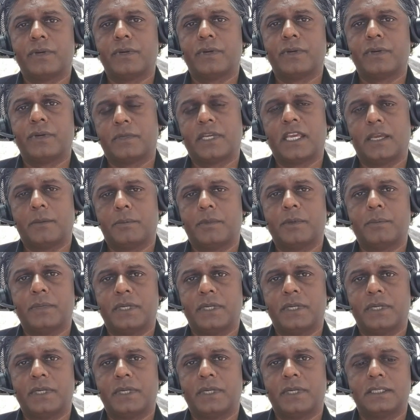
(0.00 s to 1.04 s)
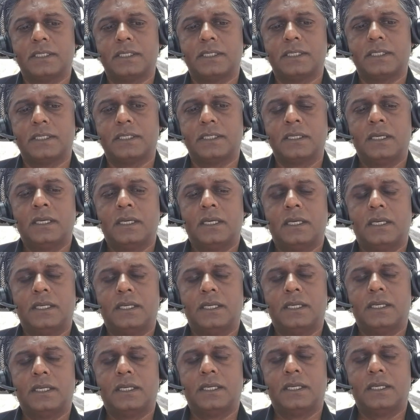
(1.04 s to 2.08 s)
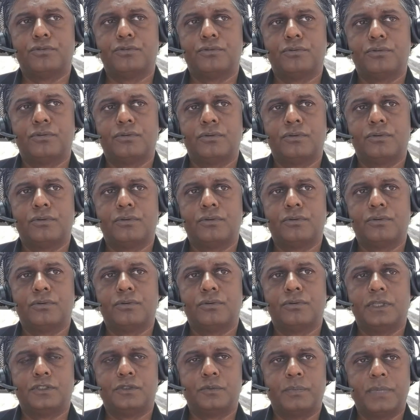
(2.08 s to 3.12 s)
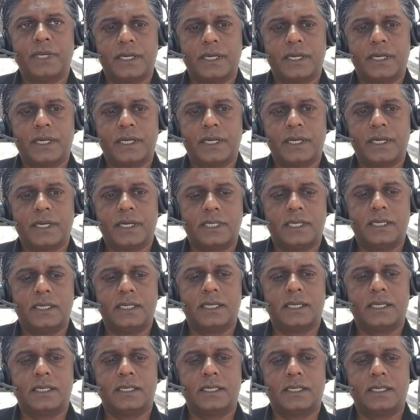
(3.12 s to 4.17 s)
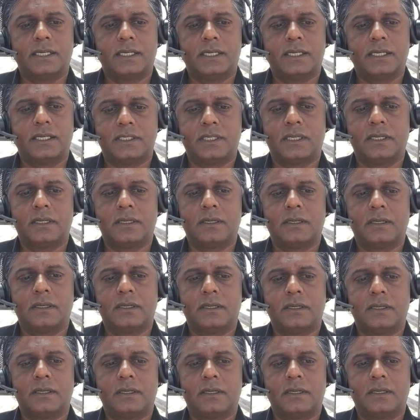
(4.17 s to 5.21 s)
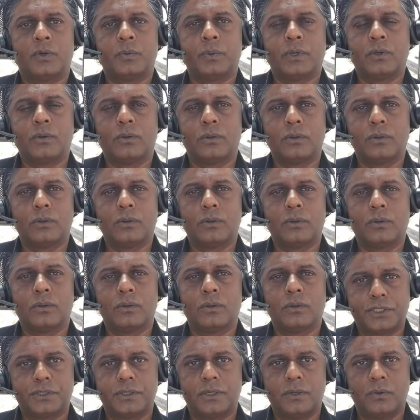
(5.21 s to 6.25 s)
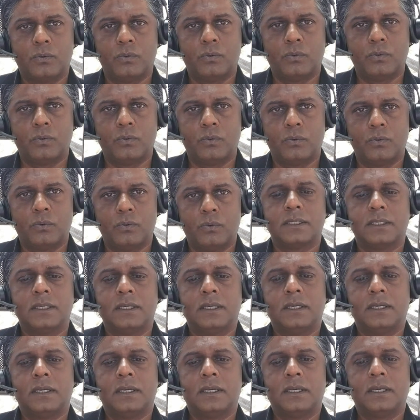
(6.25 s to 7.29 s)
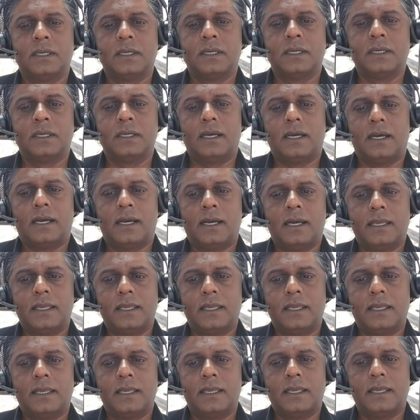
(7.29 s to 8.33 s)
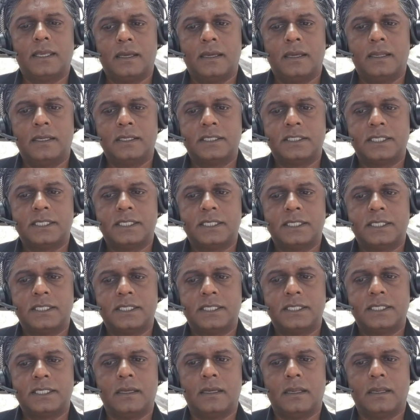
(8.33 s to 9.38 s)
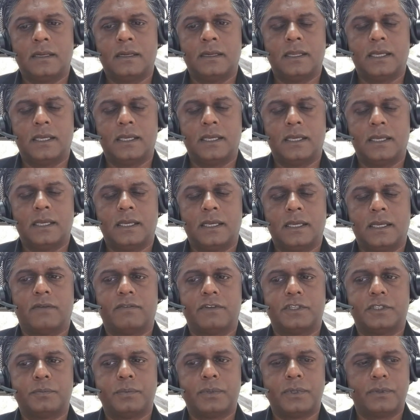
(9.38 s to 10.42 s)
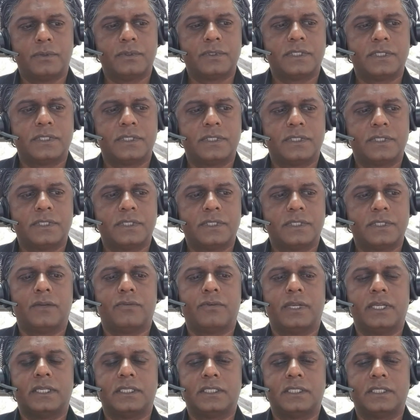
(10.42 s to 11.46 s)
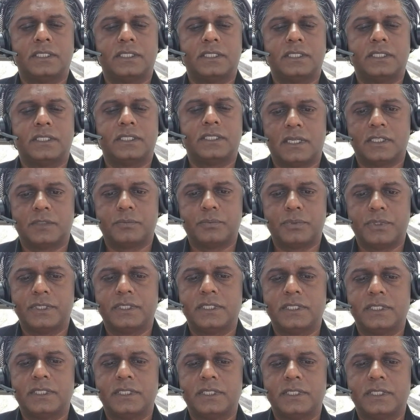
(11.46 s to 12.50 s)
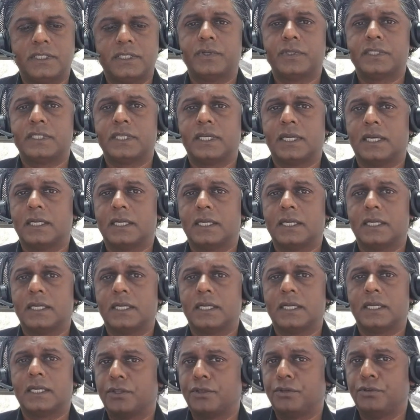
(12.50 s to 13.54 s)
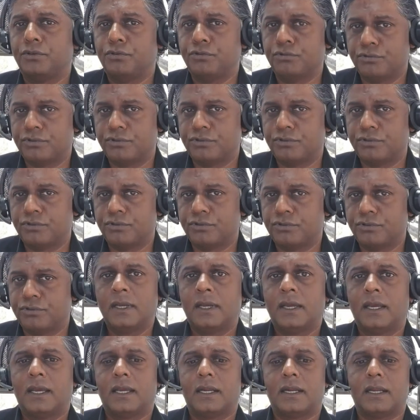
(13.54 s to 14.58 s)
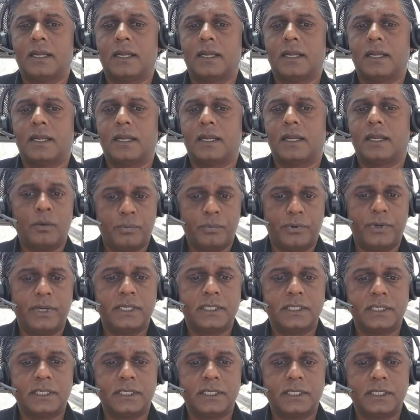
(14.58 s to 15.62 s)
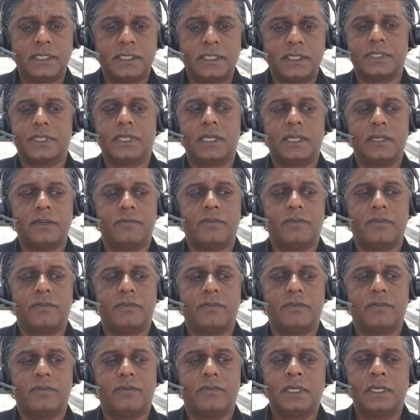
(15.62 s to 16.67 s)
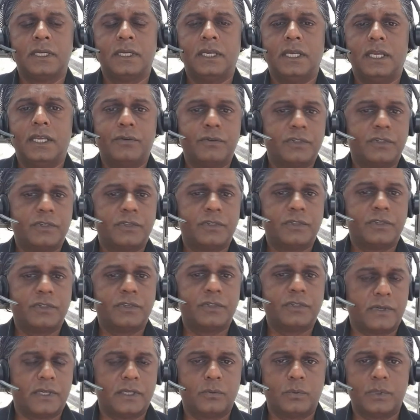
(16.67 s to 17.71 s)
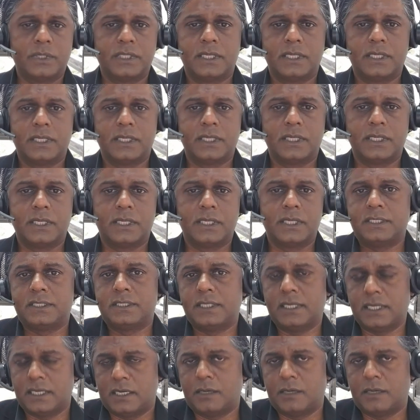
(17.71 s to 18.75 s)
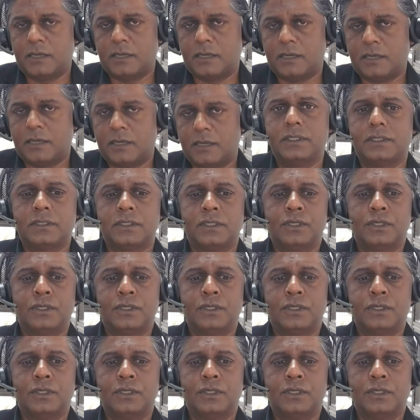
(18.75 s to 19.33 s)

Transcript: some capabilities into better understanding and adjusting in what we call contextual awareness, i.e., taking natural language processing, creating personalized printing experience, understanding the user and how they operate in their particular environment, irrespective, right? Whether it's from a setup point